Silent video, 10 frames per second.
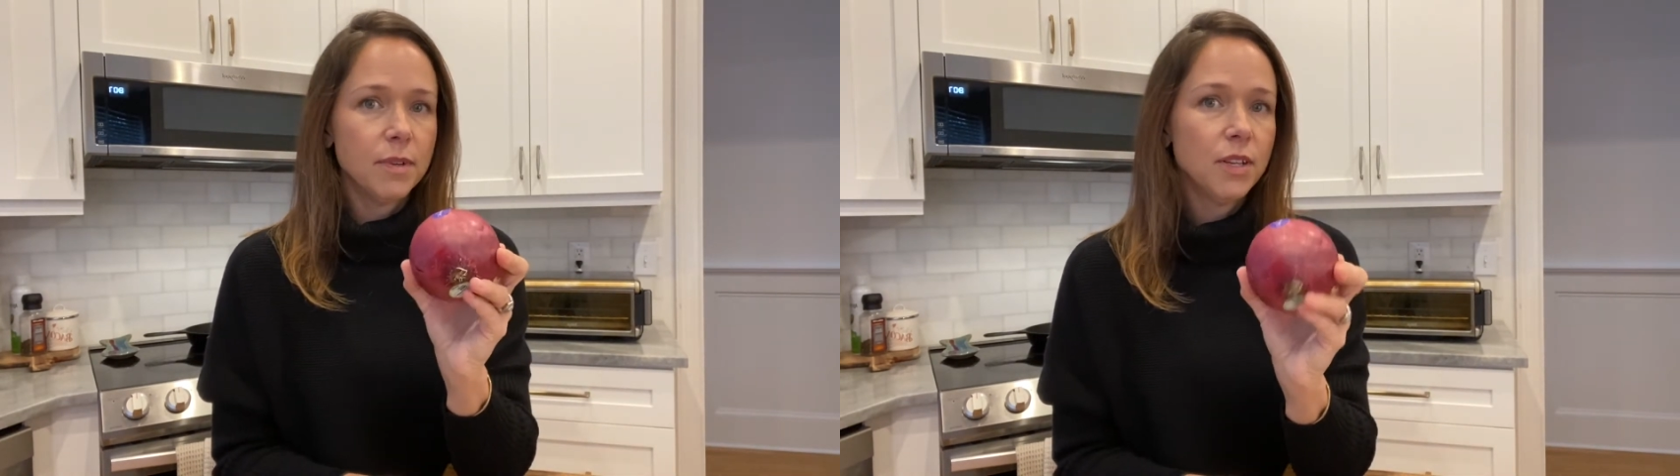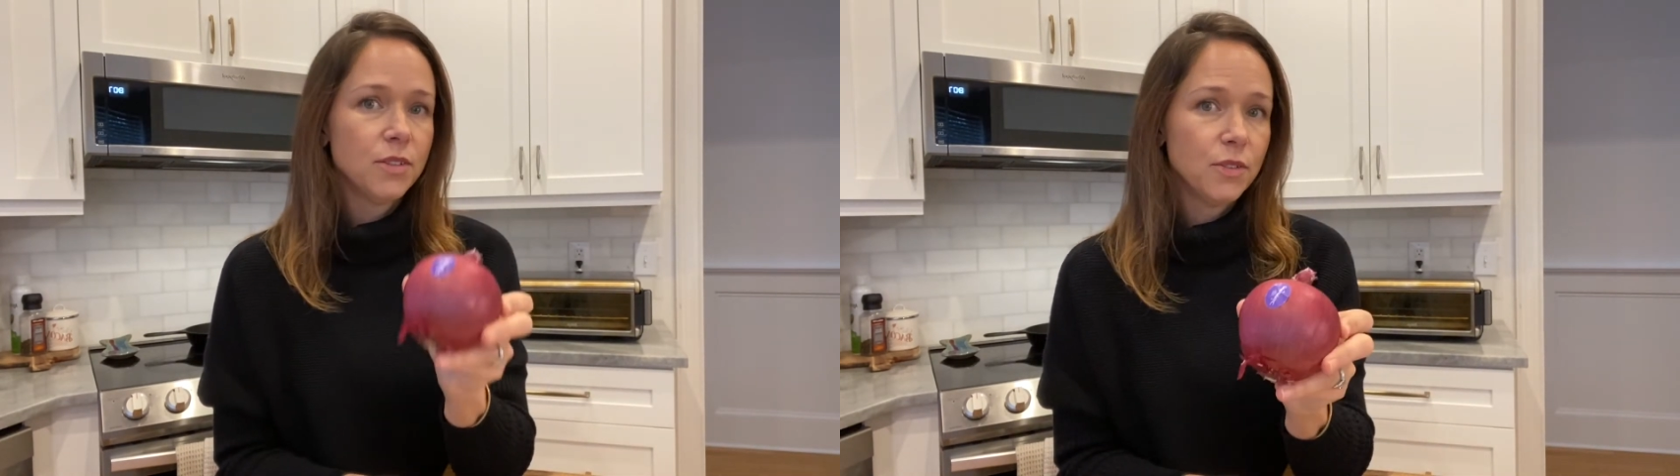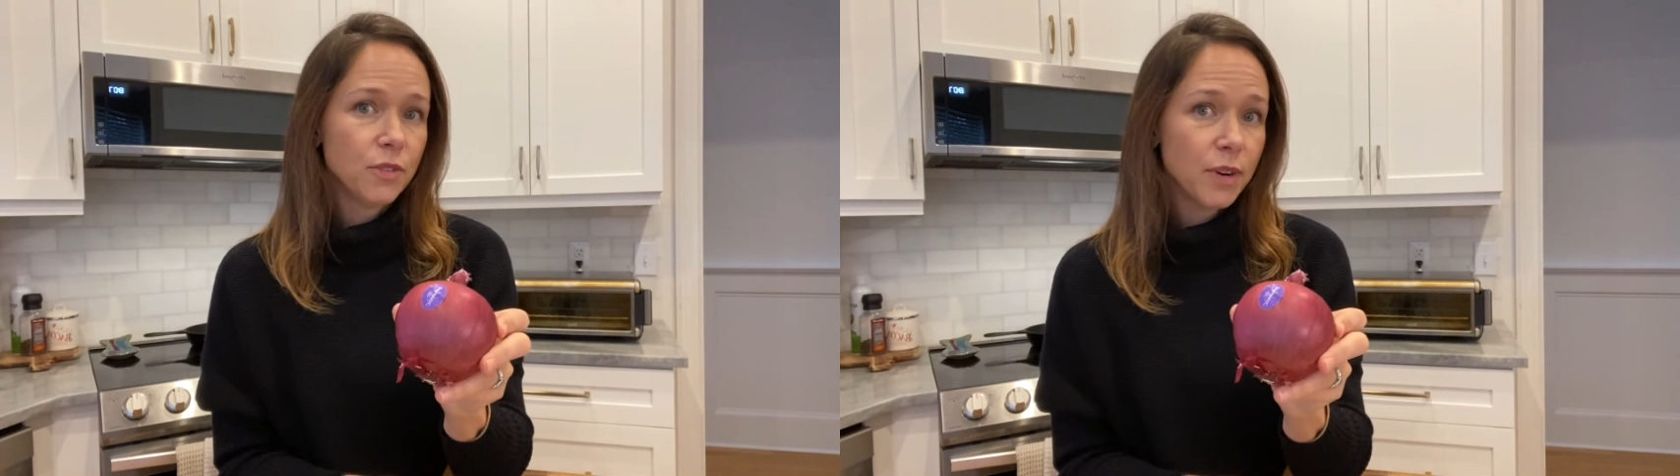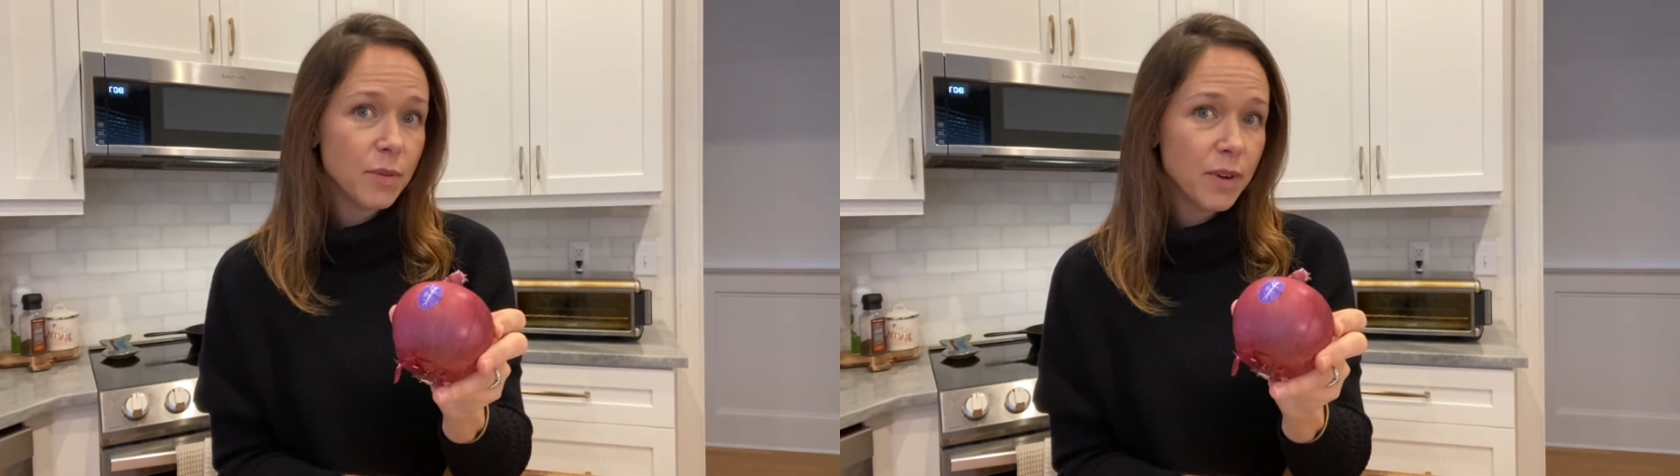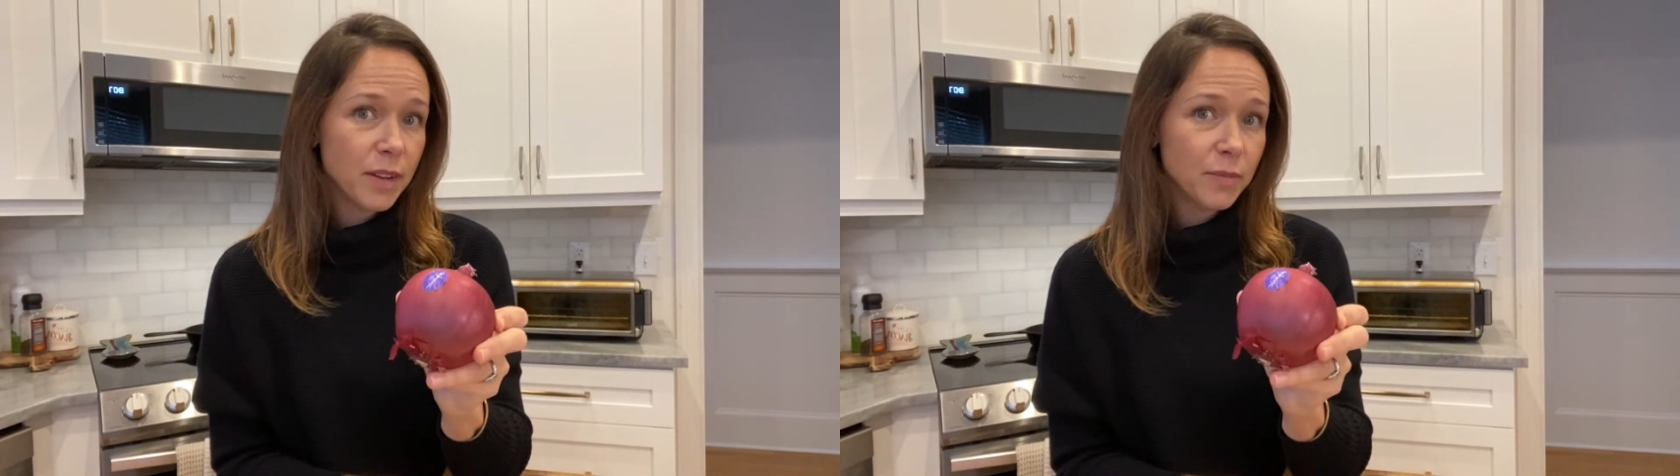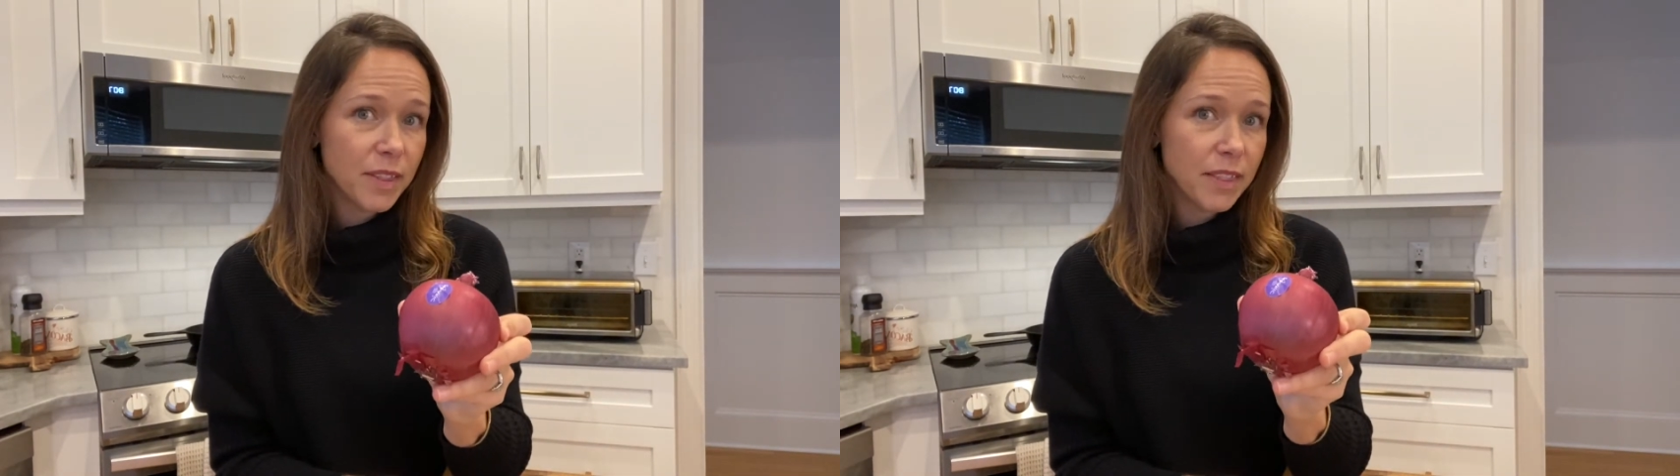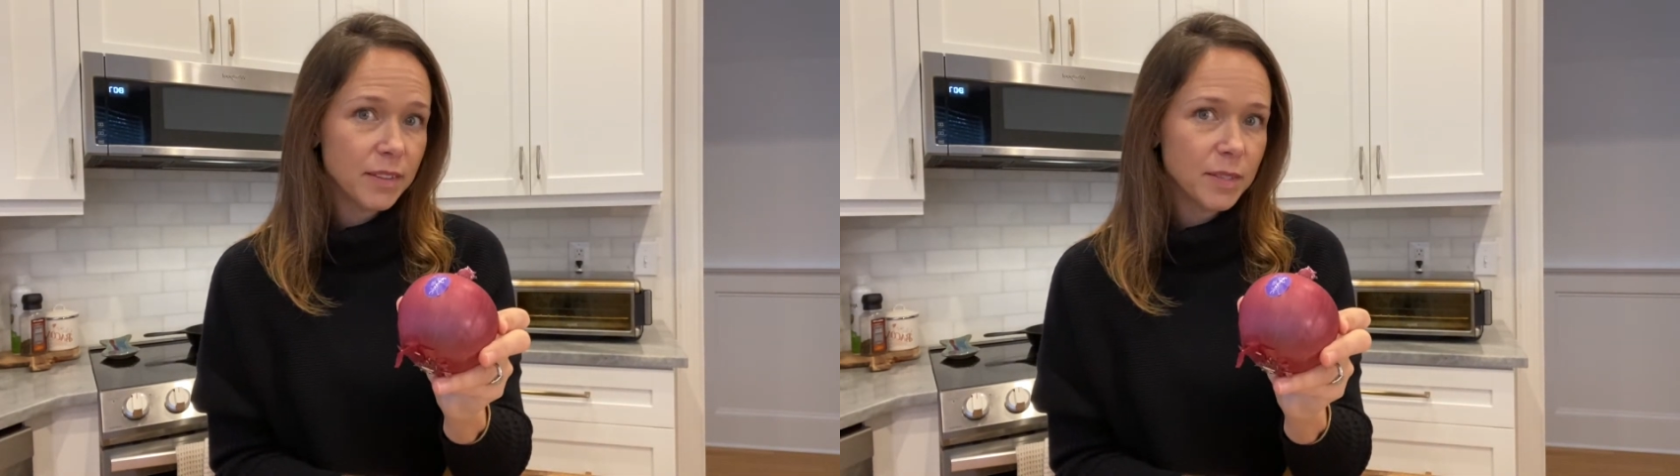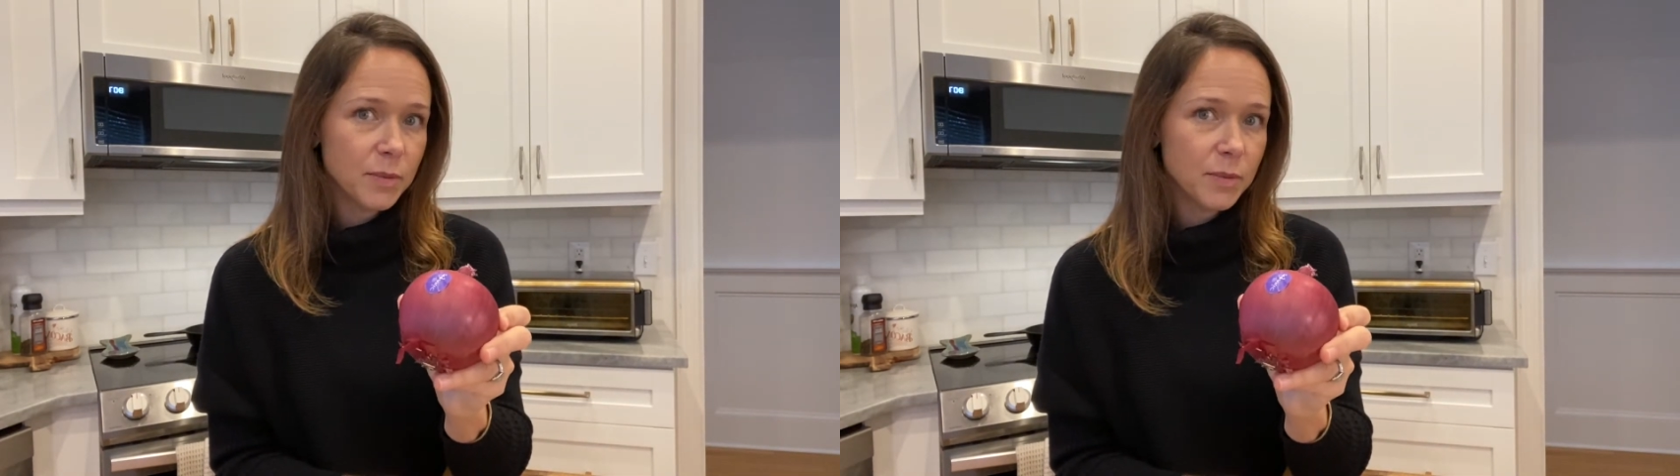do the red wine with this